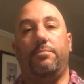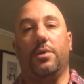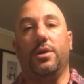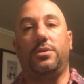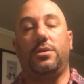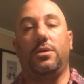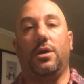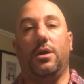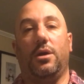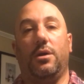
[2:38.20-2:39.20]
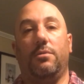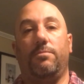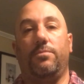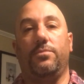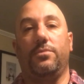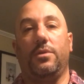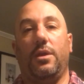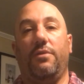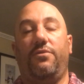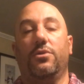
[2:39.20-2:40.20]
But
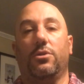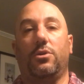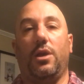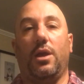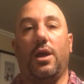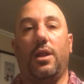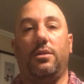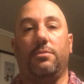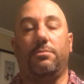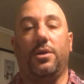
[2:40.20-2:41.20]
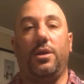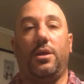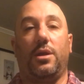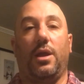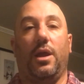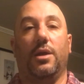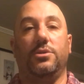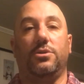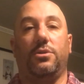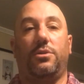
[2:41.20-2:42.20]
if you're looking at the bike
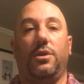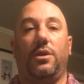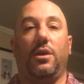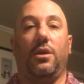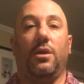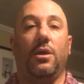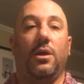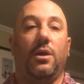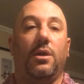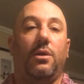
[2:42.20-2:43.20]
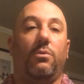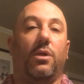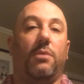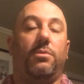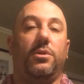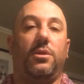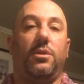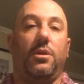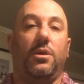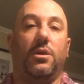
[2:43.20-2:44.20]
and you're thinking, well, I'll put
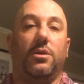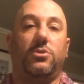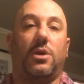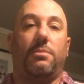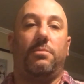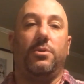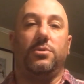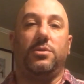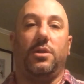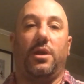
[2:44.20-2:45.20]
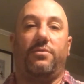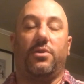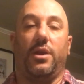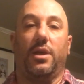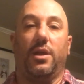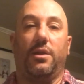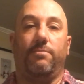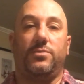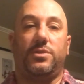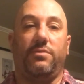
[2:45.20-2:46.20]
the dropper post in after I get
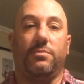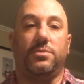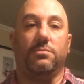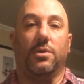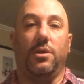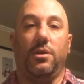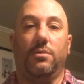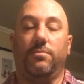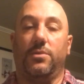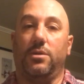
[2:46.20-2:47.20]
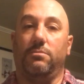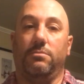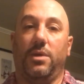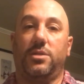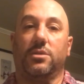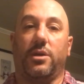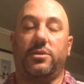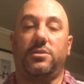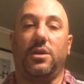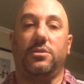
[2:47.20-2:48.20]
it, save up some money, that makes a lot of
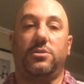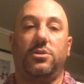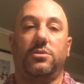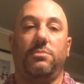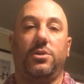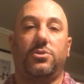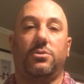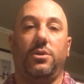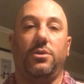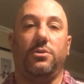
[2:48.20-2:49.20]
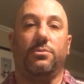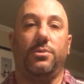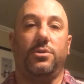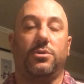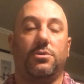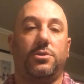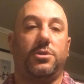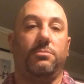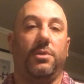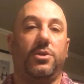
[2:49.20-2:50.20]
sense. Just make sure you do your
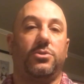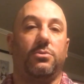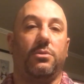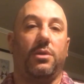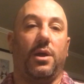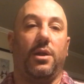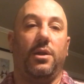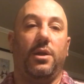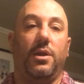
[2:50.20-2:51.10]
research to make sure that